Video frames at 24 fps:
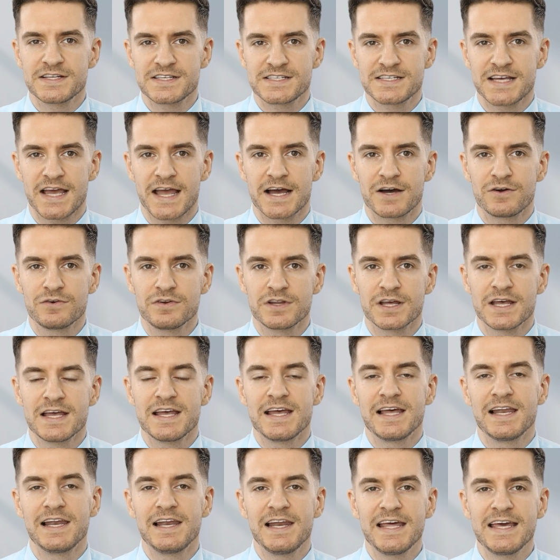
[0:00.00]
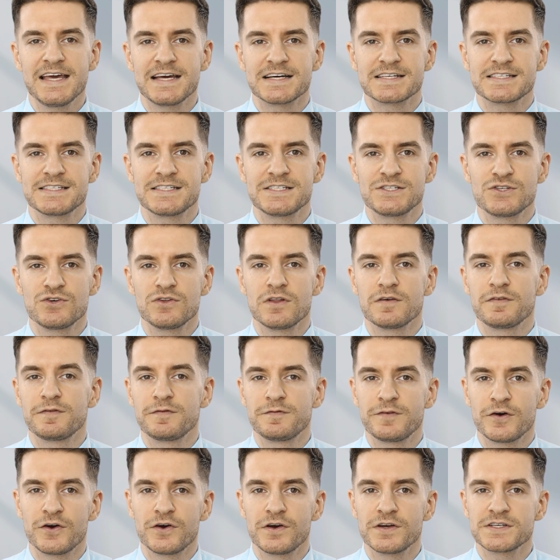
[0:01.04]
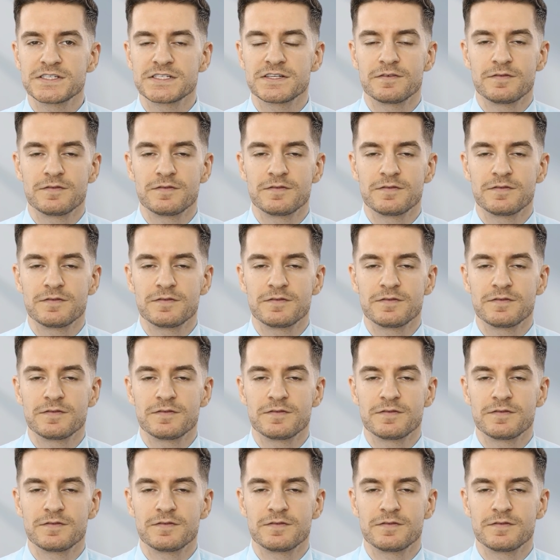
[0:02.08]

sound links to the first